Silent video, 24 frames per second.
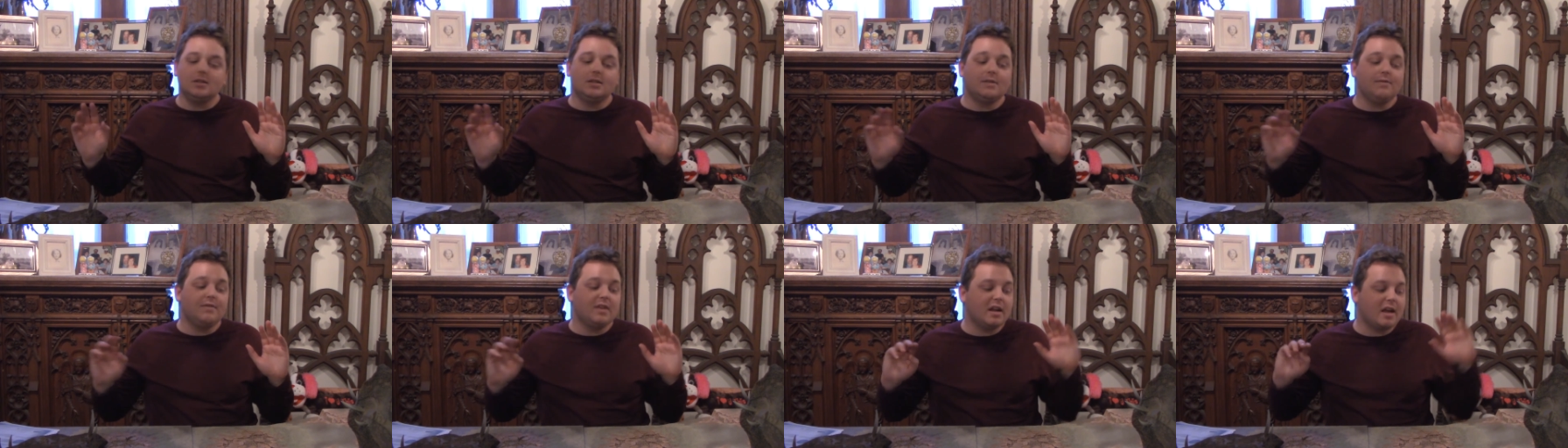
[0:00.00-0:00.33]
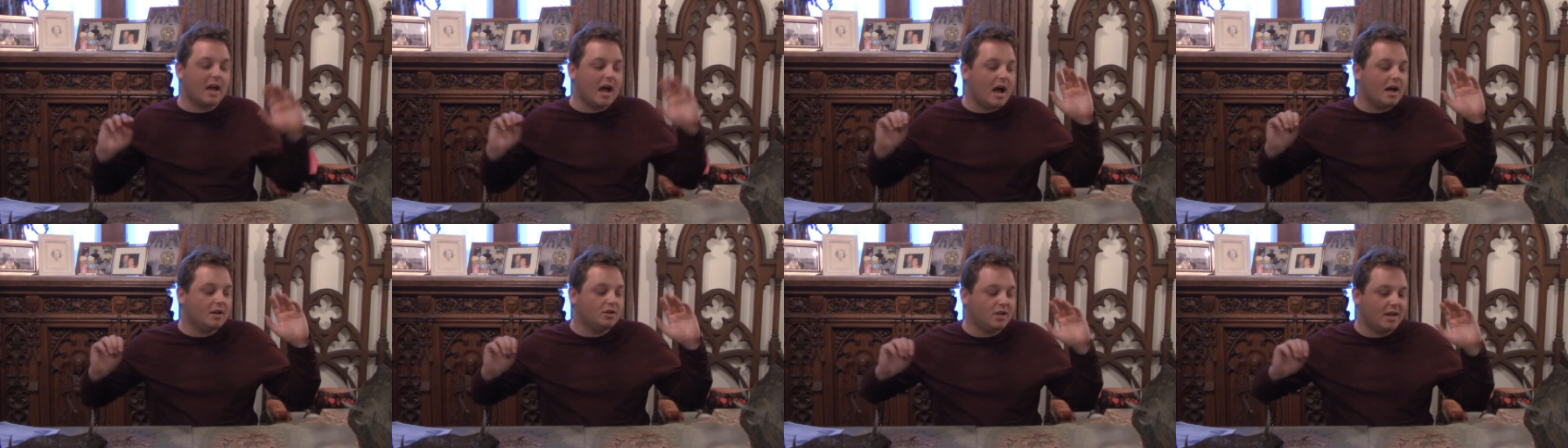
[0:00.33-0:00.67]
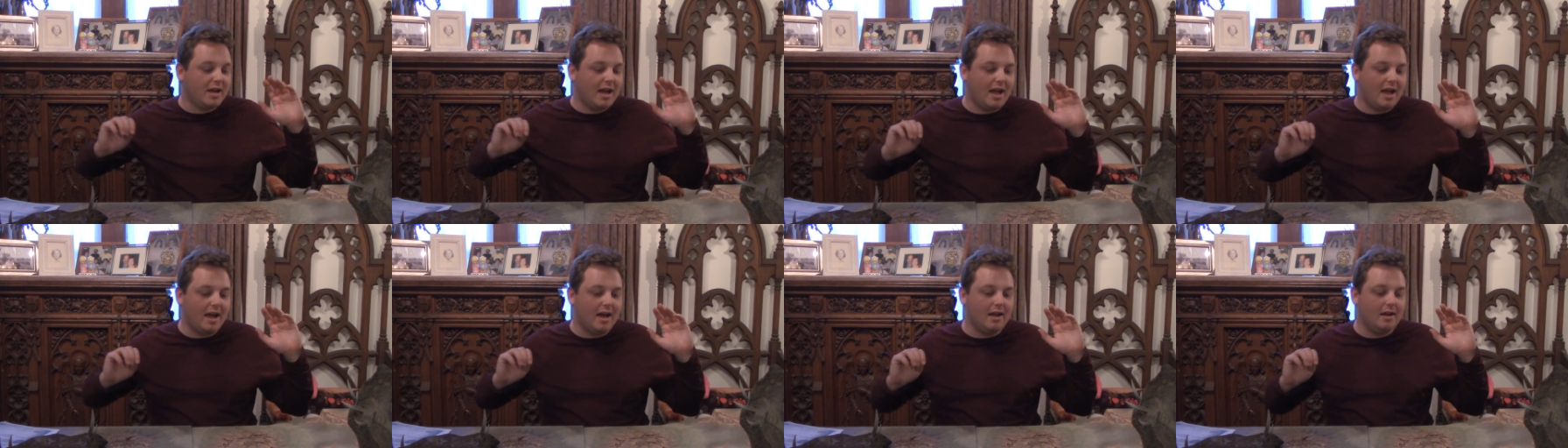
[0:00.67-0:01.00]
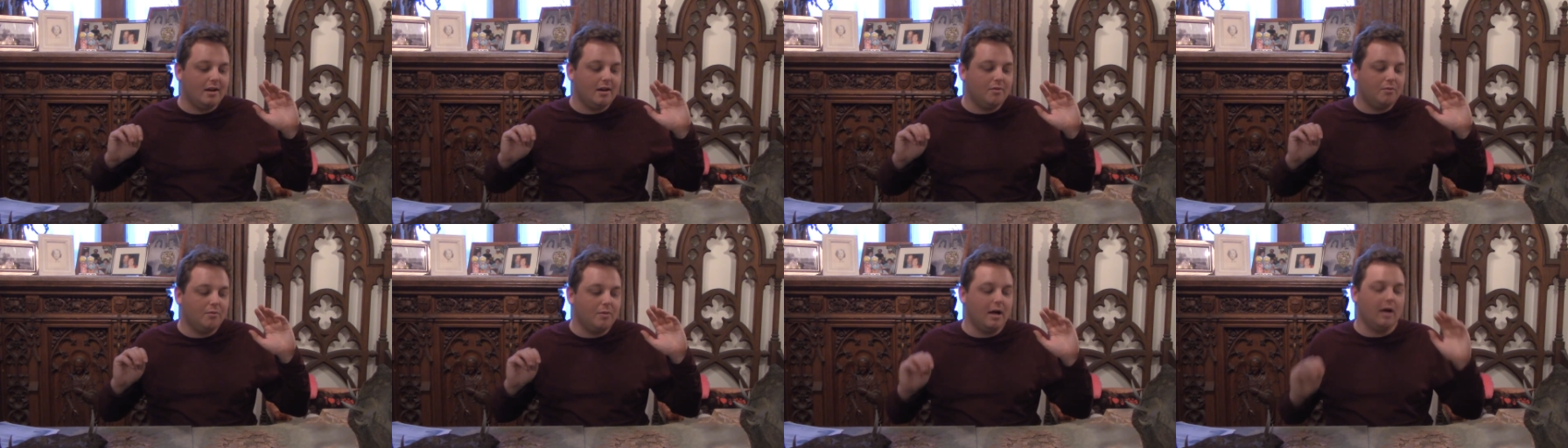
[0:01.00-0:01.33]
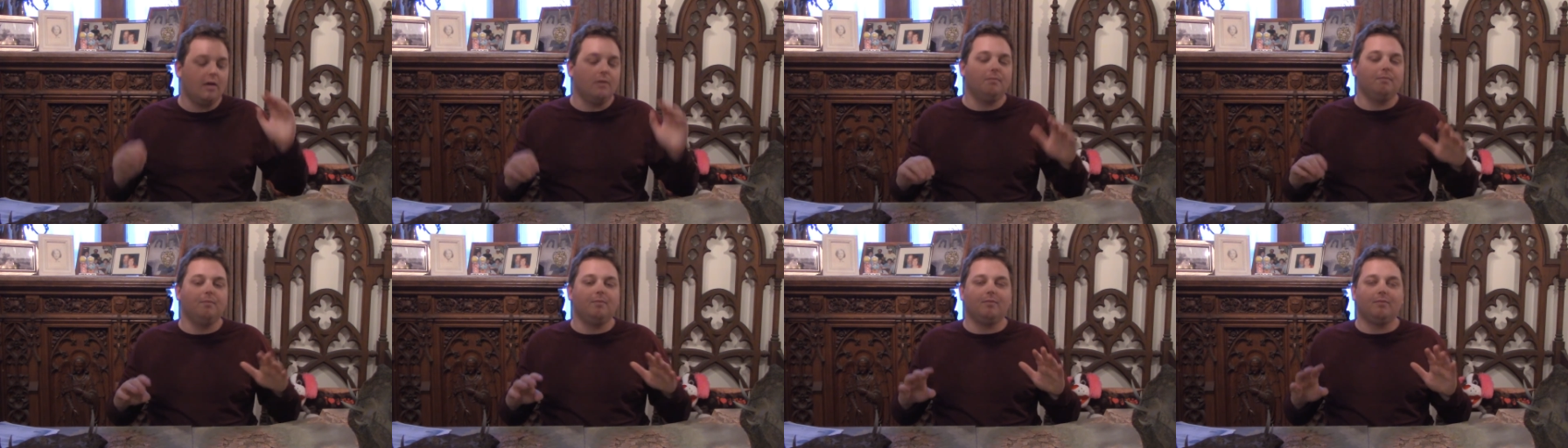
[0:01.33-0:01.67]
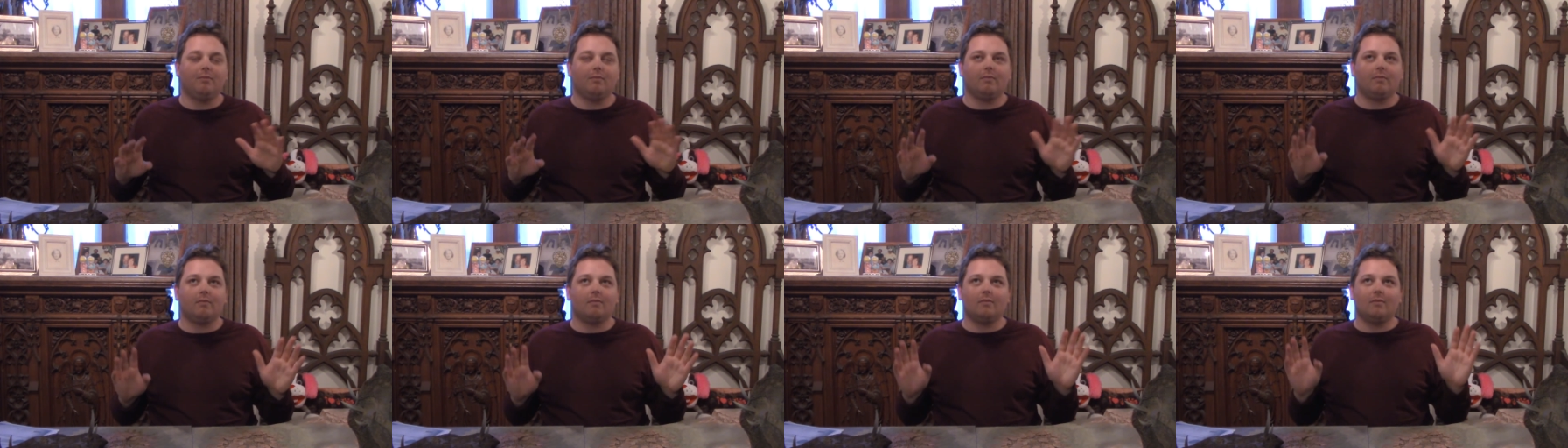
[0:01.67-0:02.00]
of Nagash can, well,
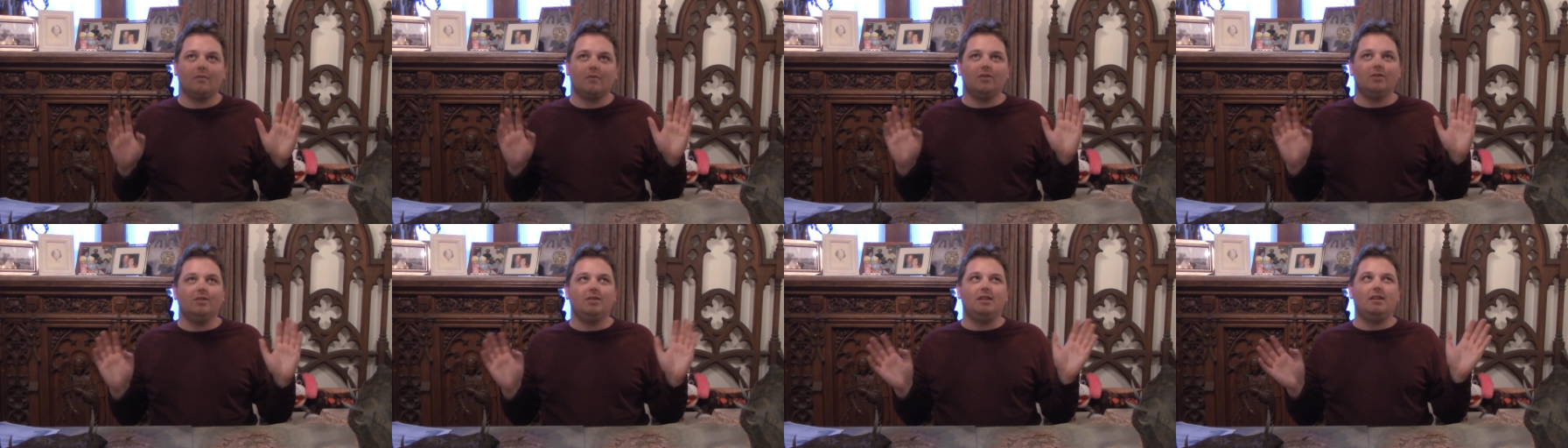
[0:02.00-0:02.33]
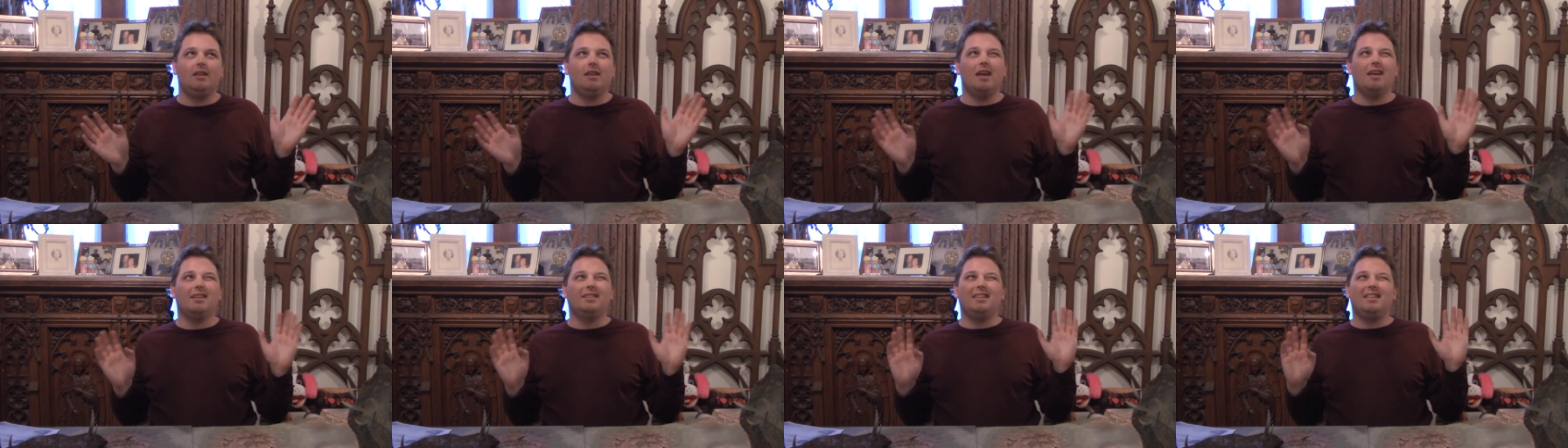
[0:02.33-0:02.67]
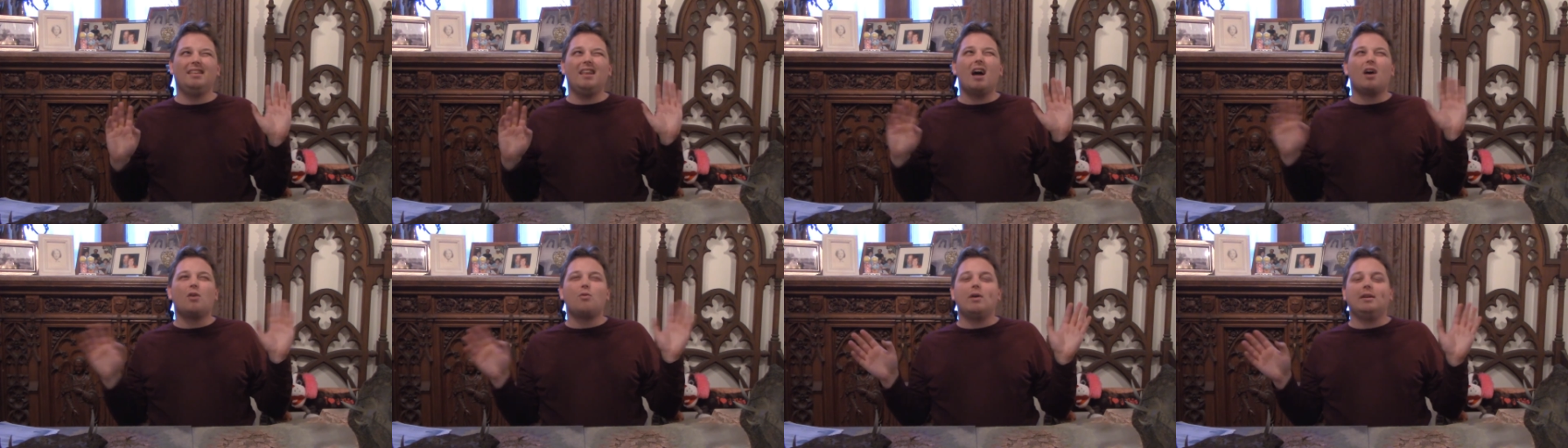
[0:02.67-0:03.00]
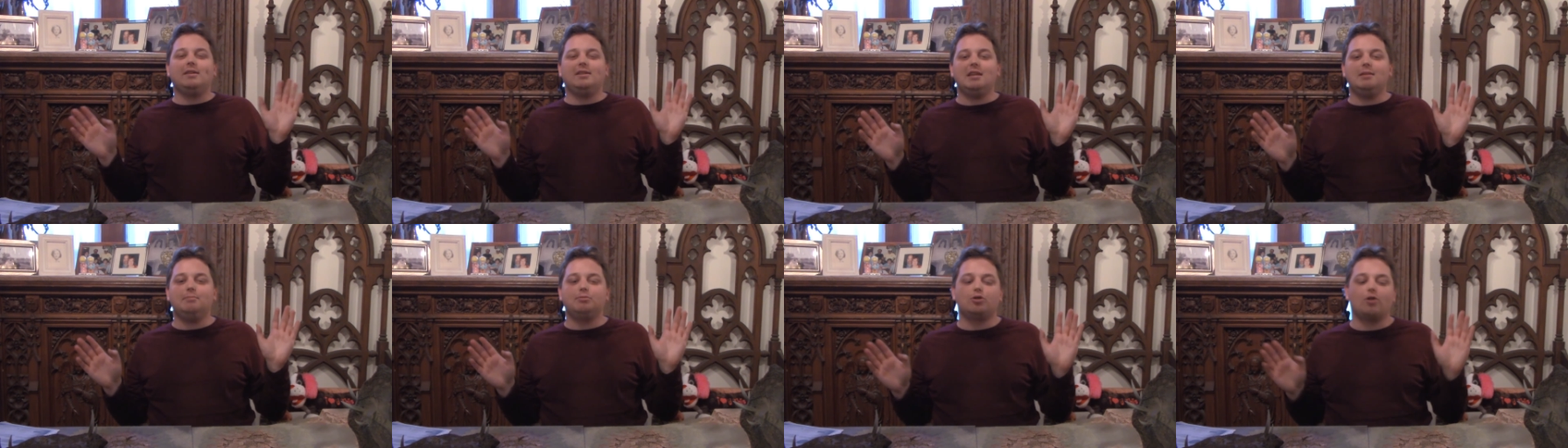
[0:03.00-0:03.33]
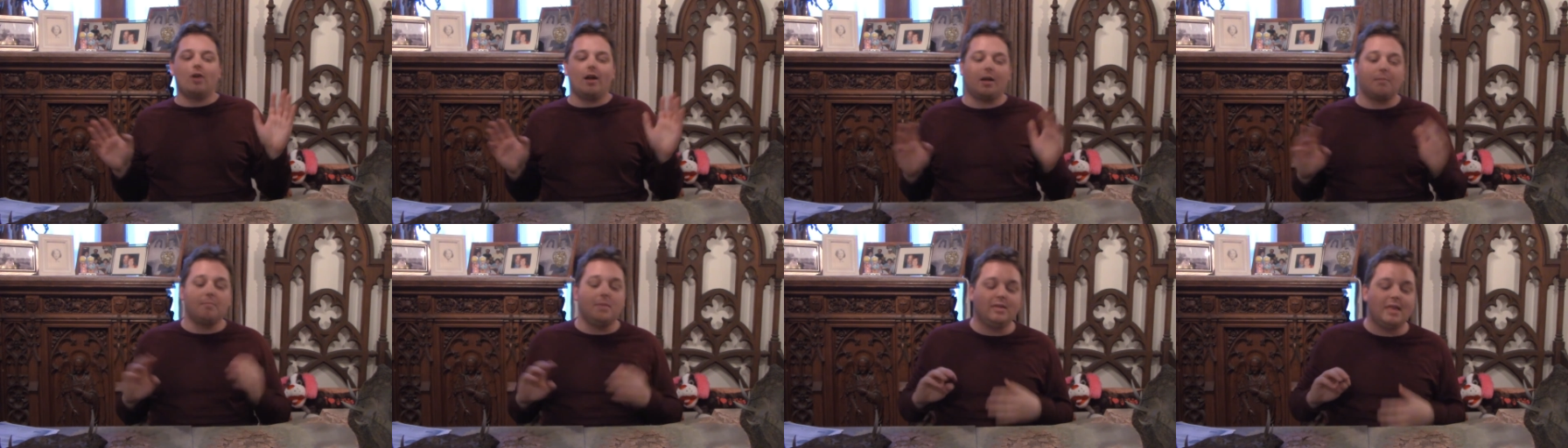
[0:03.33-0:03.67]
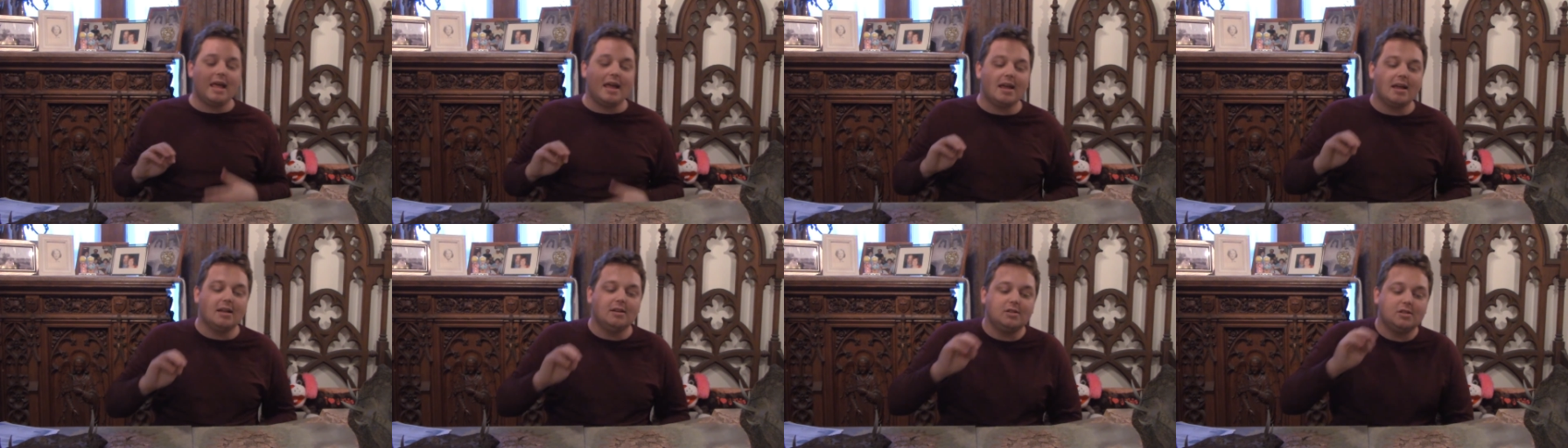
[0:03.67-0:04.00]
not quite deep strike, but
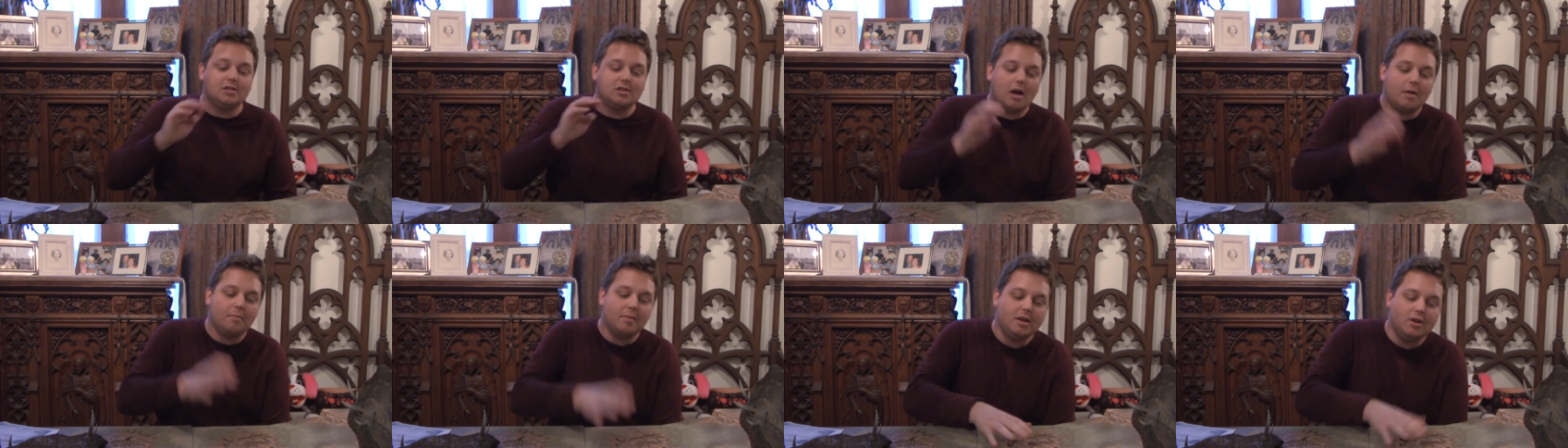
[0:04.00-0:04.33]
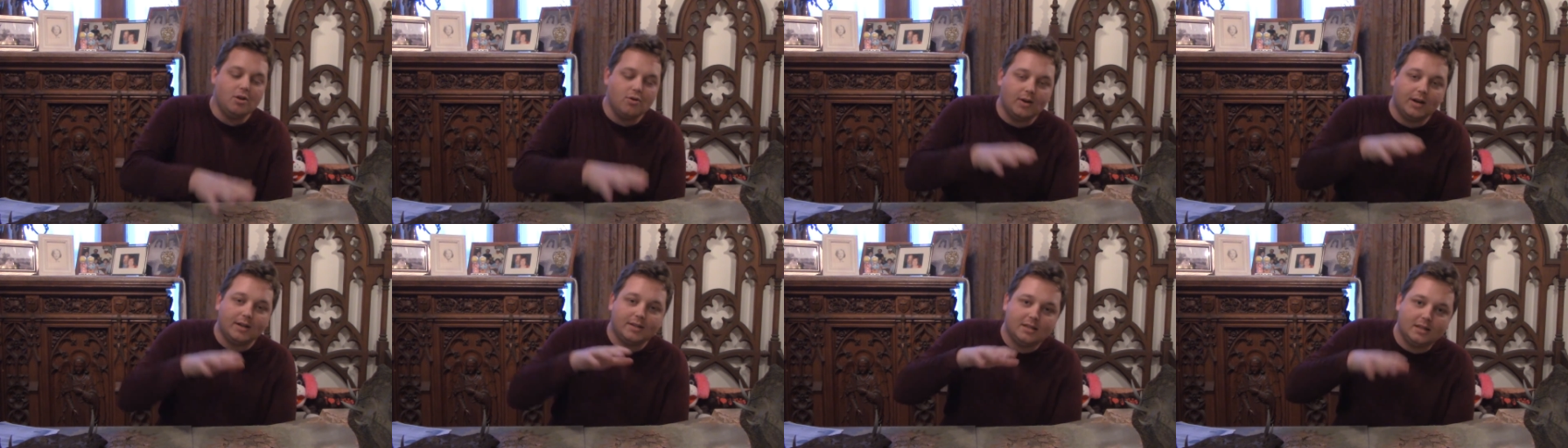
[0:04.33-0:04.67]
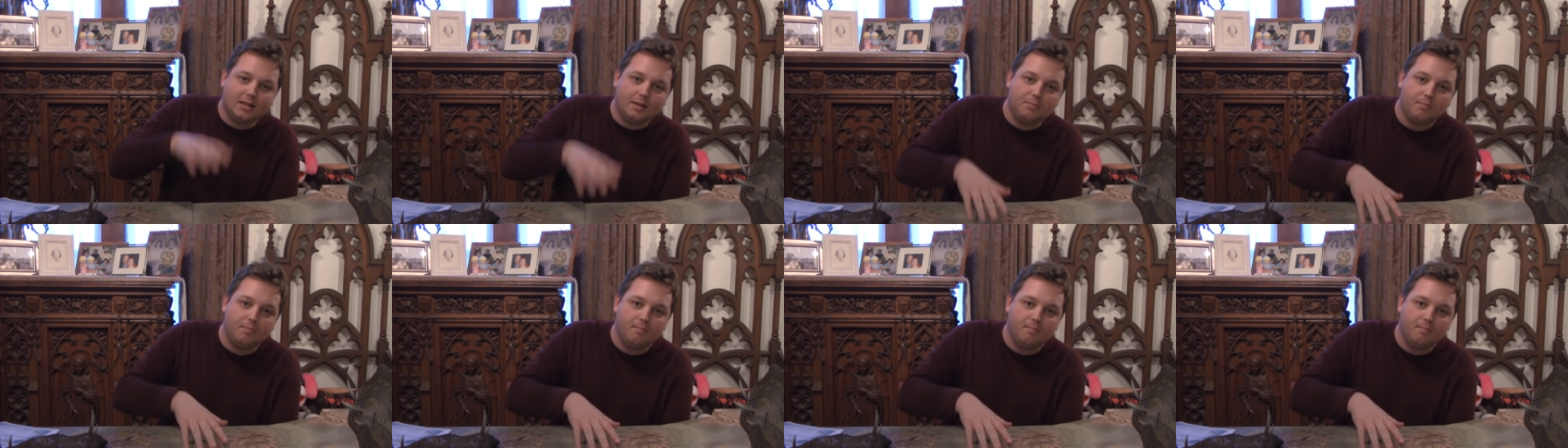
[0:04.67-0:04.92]
they can summon units at